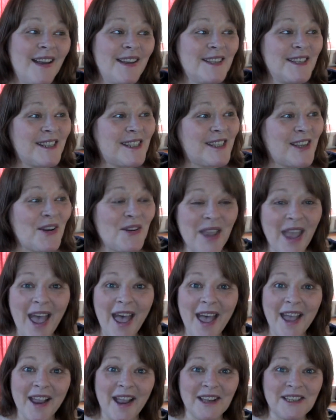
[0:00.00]
so
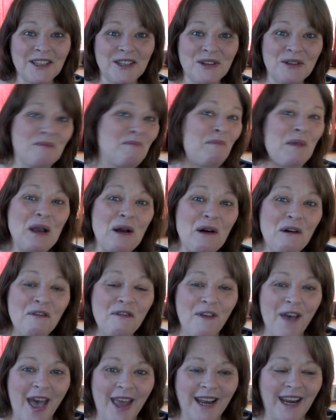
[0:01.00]
yeah, I got to do a big old
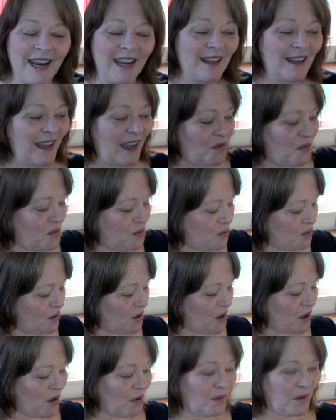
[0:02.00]
fat healing, and
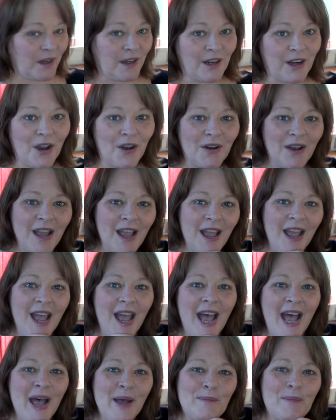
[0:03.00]
whew.
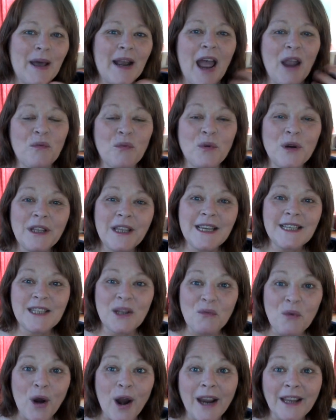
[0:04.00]
But I realized
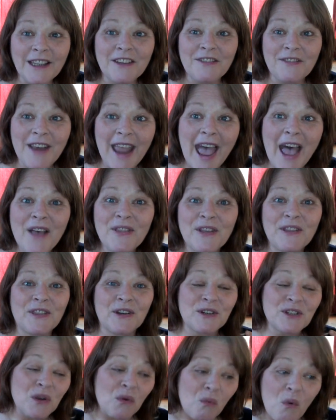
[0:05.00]
that where I live now, that
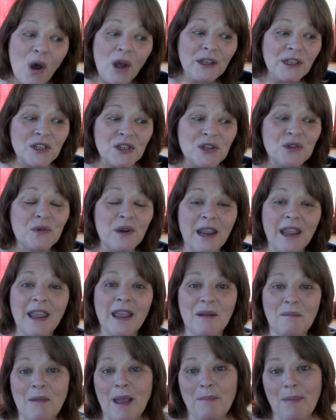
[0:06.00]
there's a walnut tree
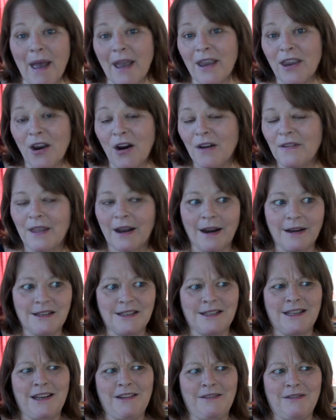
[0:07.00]
in my backyard that I
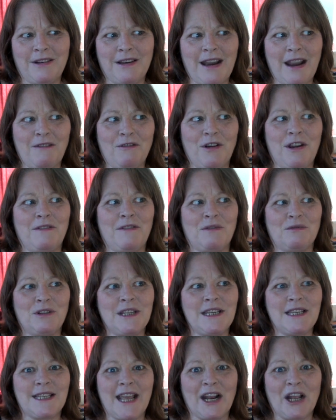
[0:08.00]
just never even
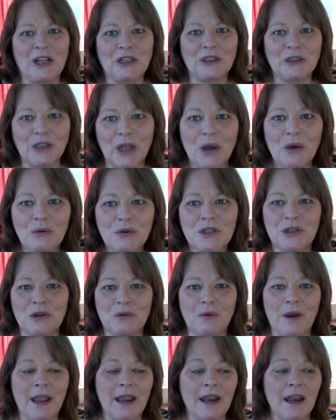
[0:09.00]
really said hello
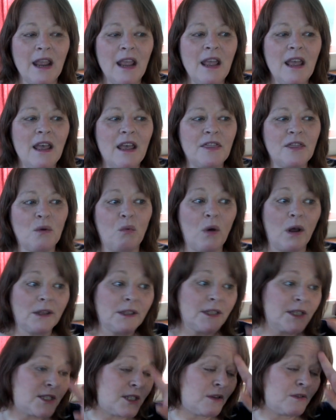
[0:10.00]
to, right? The
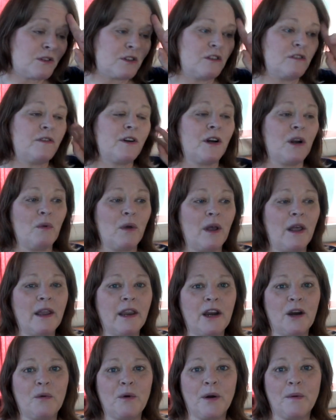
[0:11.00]
walnuts don't do very well
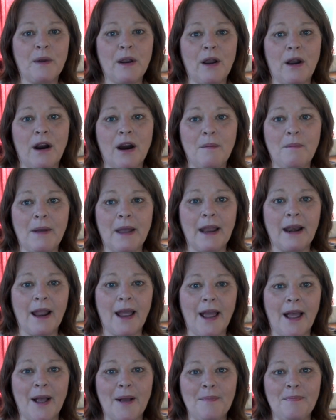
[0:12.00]
here where we are, but
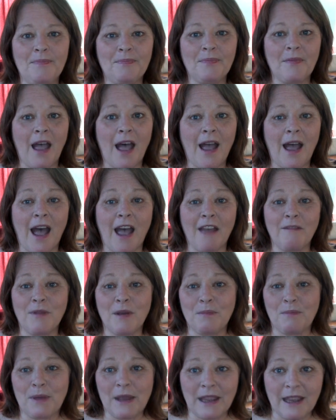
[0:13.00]
I've
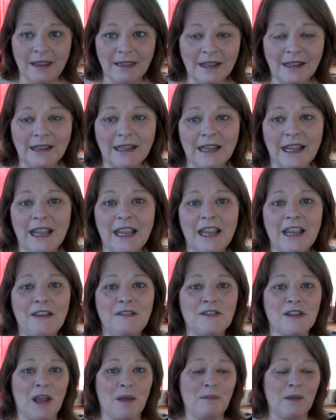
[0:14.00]
been picking the
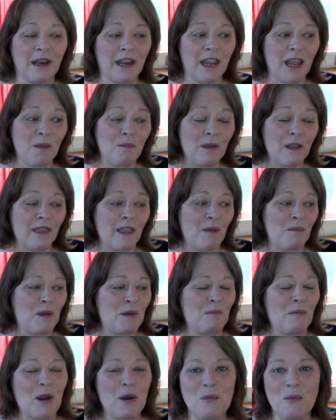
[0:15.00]
leaves, I've been keeping them
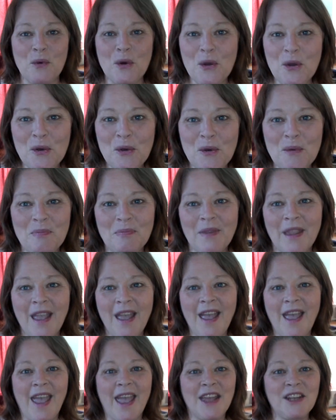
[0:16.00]
in my room,
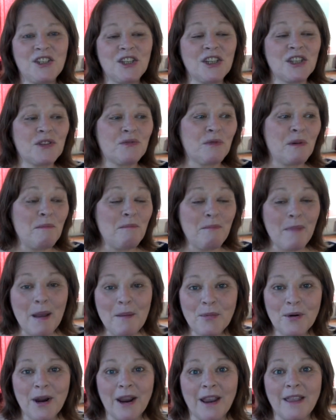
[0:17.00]
and just
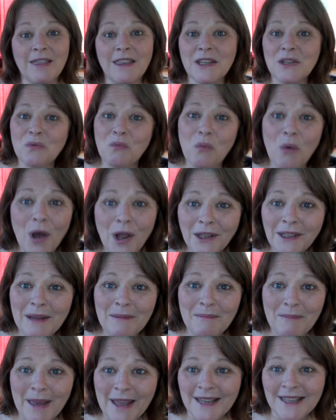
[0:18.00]
remembering this
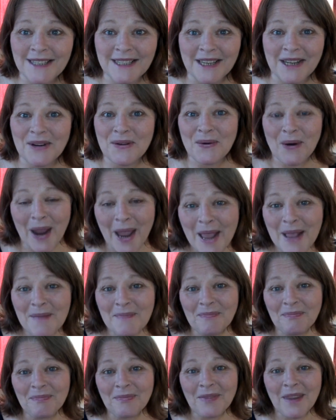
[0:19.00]
walnut medicine,
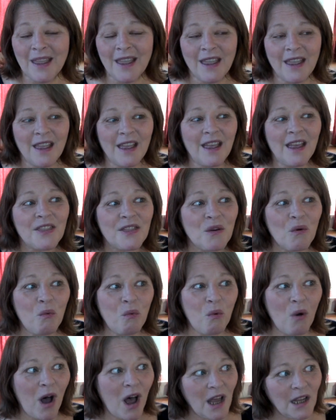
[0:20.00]
right? The
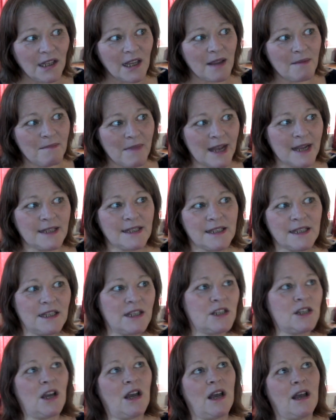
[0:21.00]
walnut
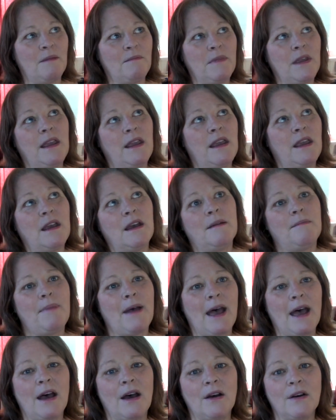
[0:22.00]
medicine taught me
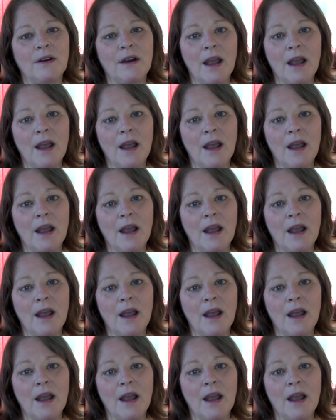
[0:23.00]
about